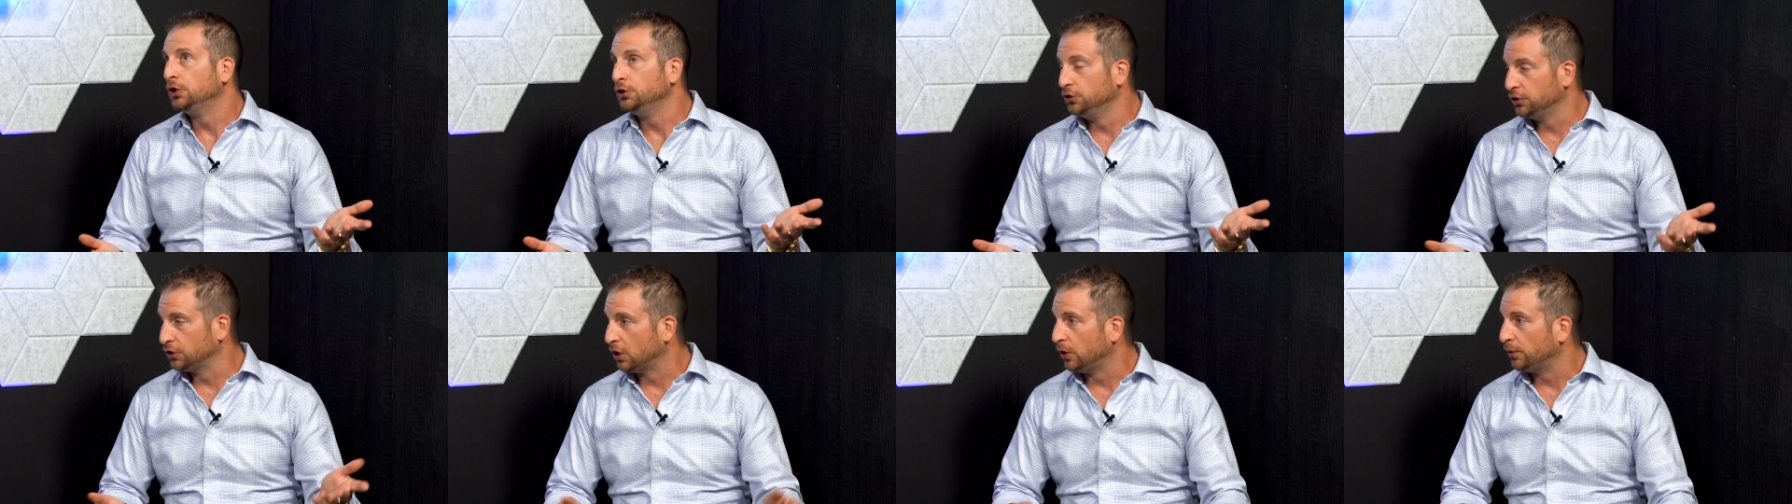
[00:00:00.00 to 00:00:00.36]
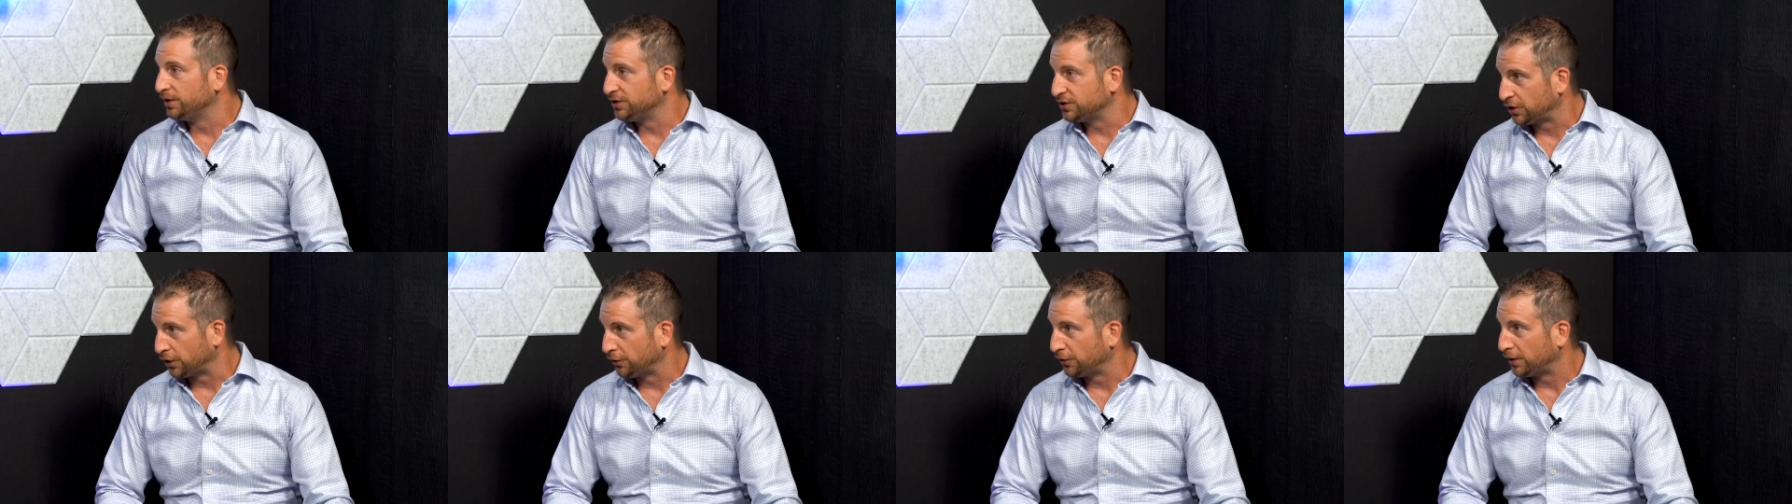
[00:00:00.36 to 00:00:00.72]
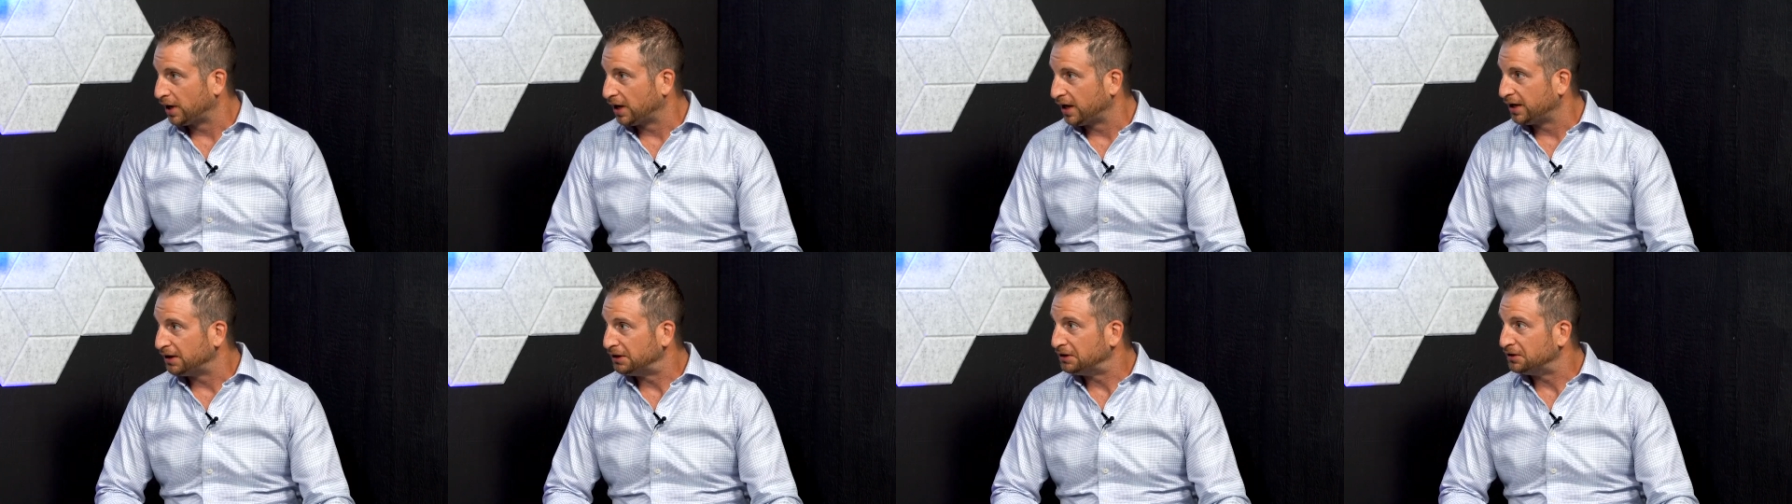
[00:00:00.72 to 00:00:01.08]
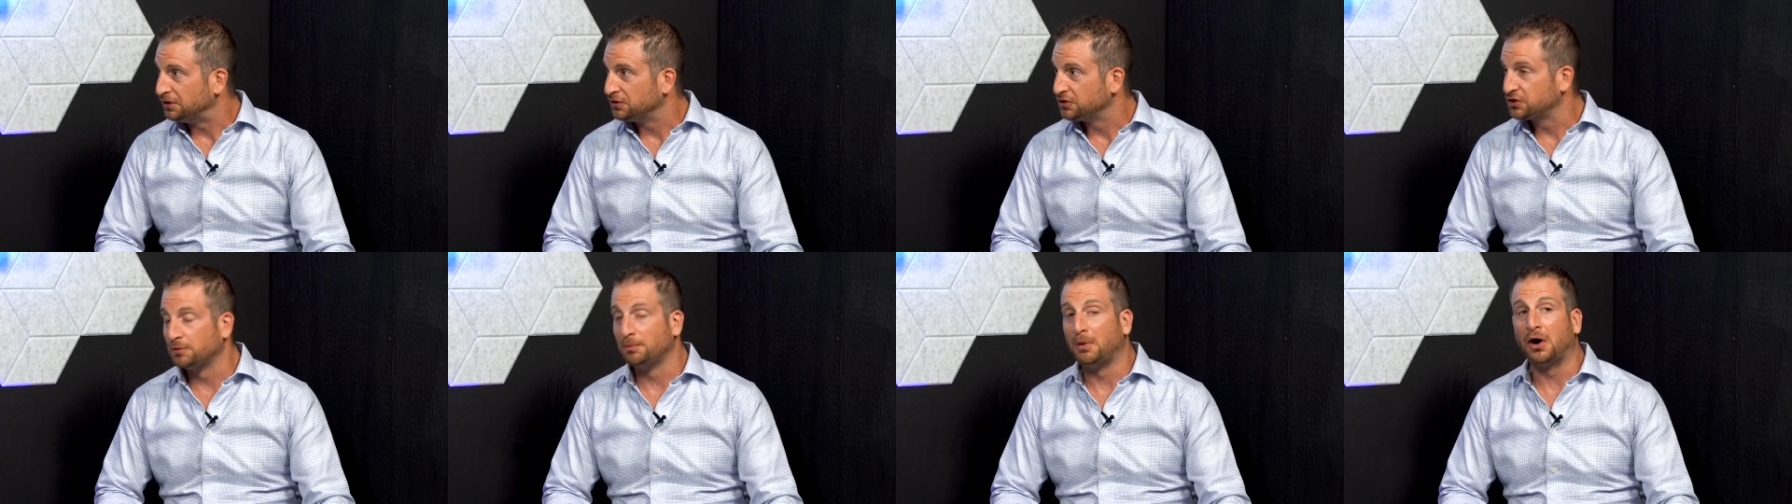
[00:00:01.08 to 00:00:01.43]
you go and turn
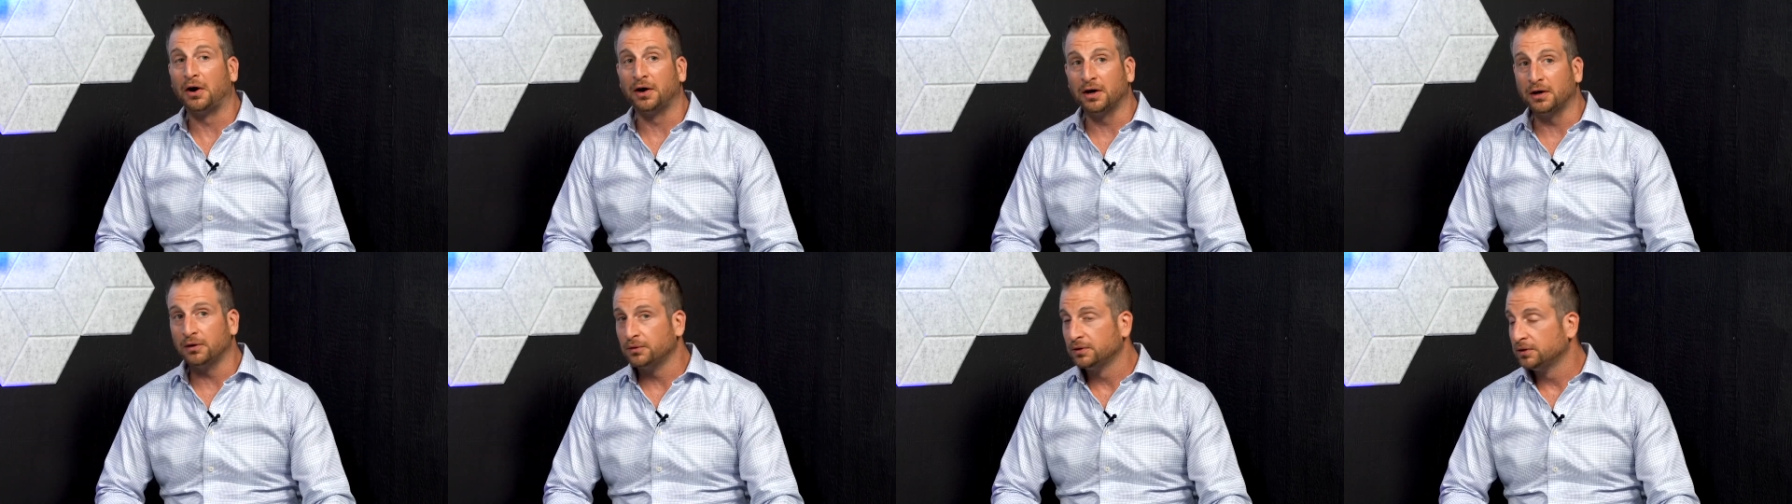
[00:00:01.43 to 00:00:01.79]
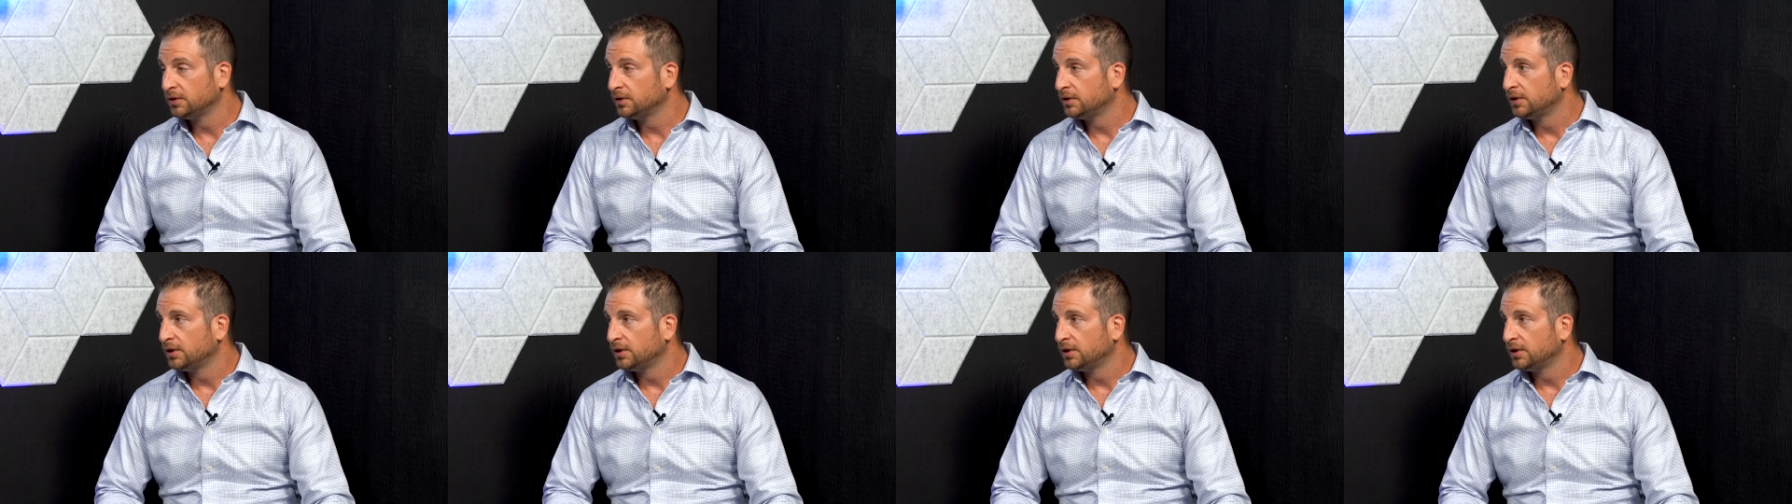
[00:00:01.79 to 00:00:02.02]
on tomorrow.